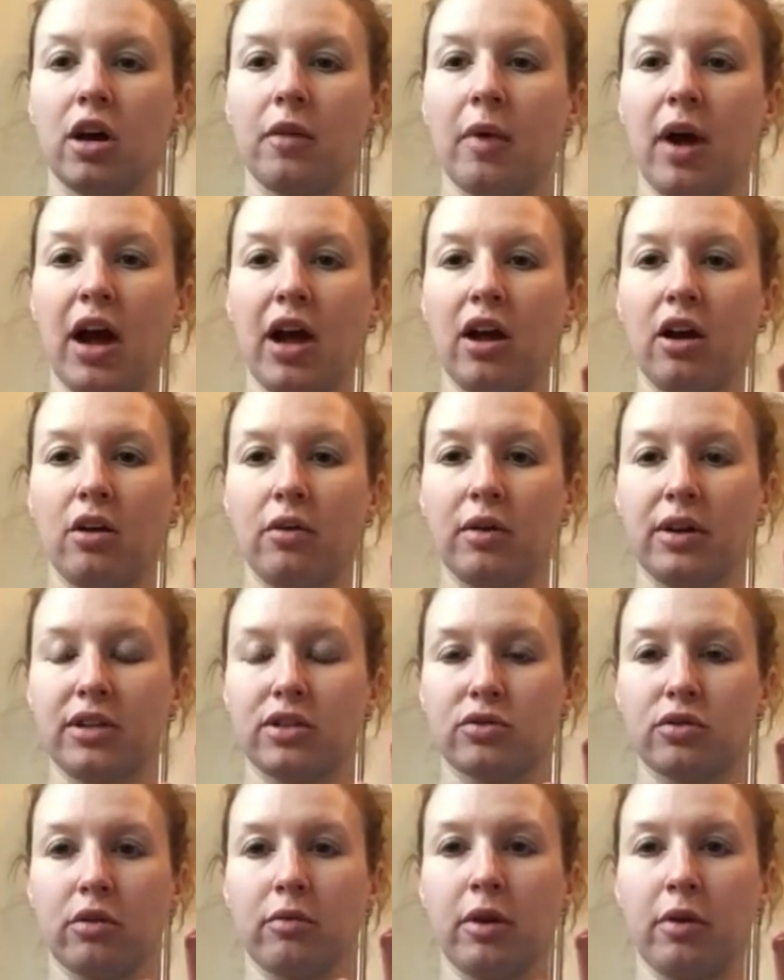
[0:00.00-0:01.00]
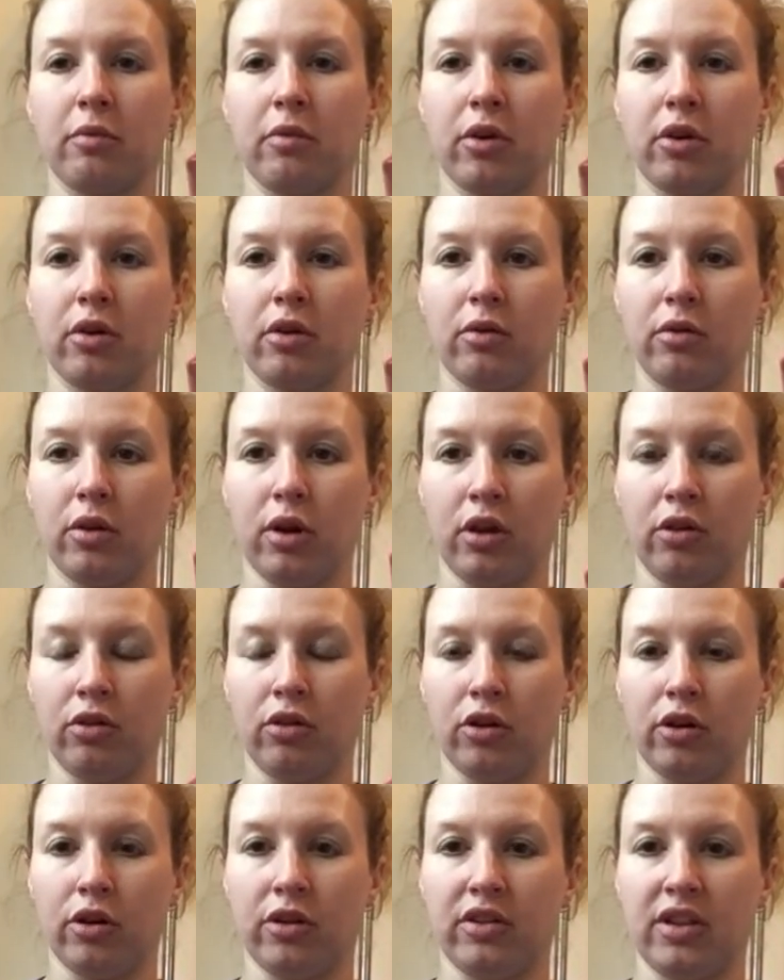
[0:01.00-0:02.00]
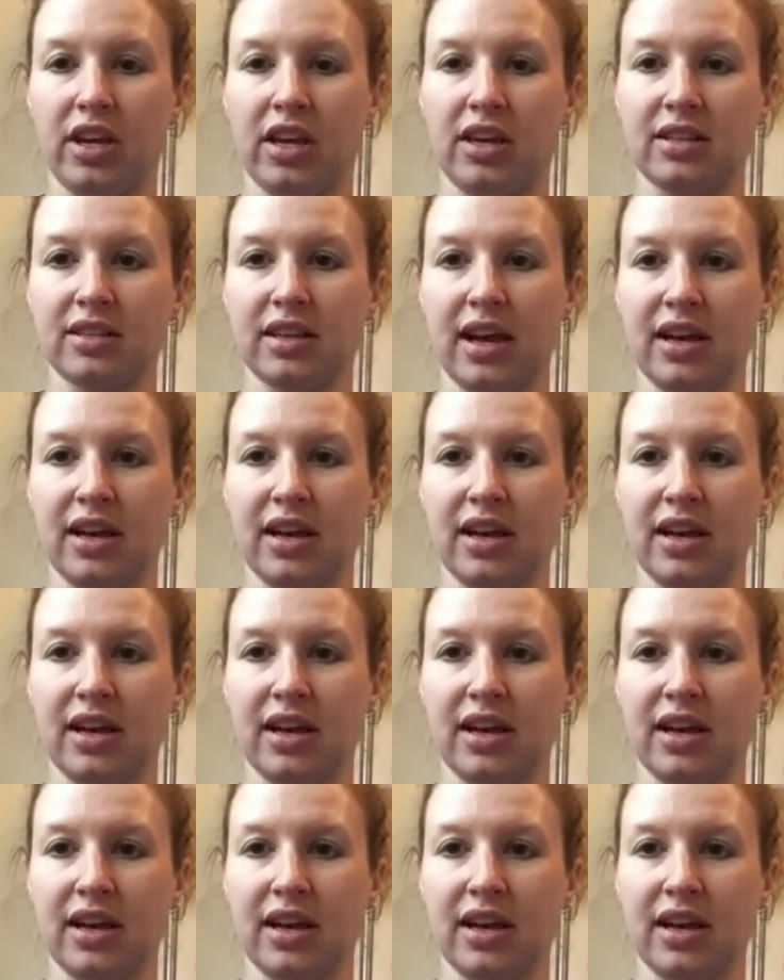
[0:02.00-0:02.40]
I always remember learn these